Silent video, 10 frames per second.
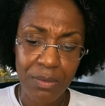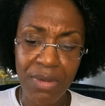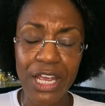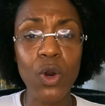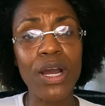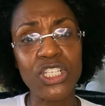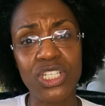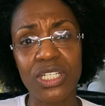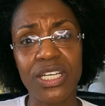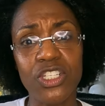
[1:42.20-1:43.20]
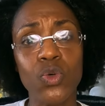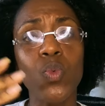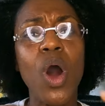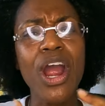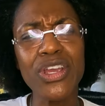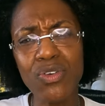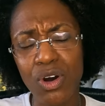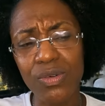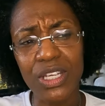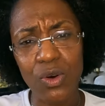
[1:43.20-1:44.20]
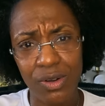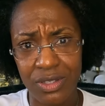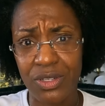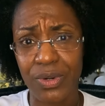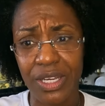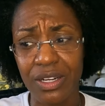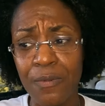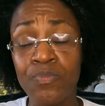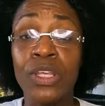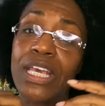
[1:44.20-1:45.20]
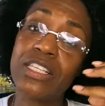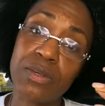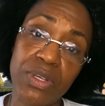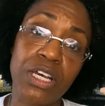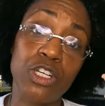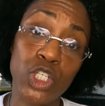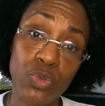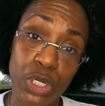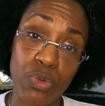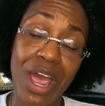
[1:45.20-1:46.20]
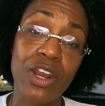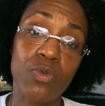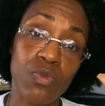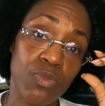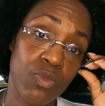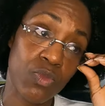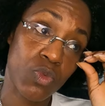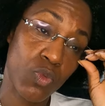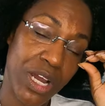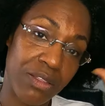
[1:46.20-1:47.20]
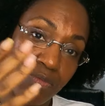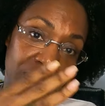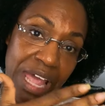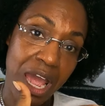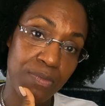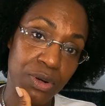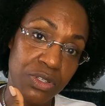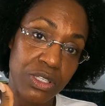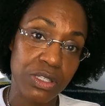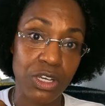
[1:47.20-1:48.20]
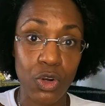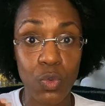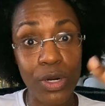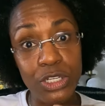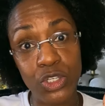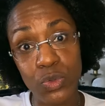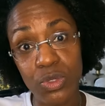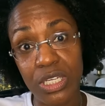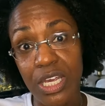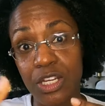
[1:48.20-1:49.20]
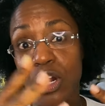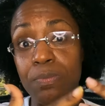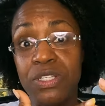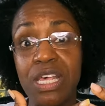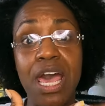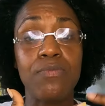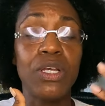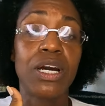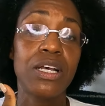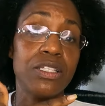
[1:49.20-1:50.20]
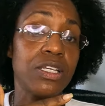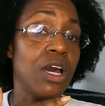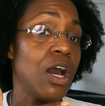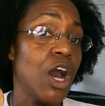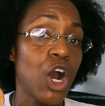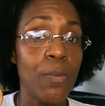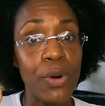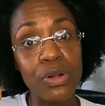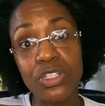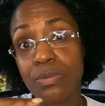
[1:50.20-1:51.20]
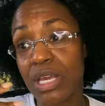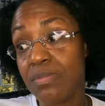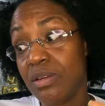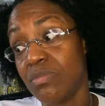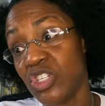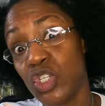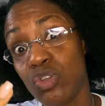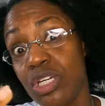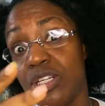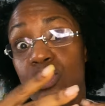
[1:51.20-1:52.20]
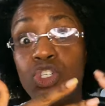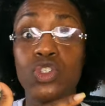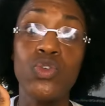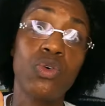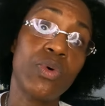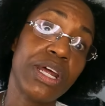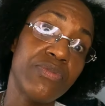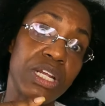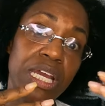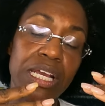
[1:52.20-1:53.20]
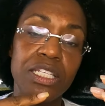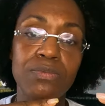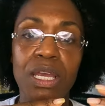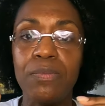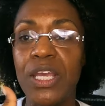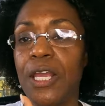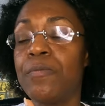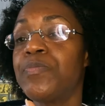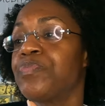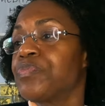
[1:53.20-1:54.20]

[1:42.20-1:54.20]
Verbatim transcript: my question is why are you holding on to it? Is it because you regret what that person did or what you did? You're upset because a person maybe mistreated you or whatever the case may be?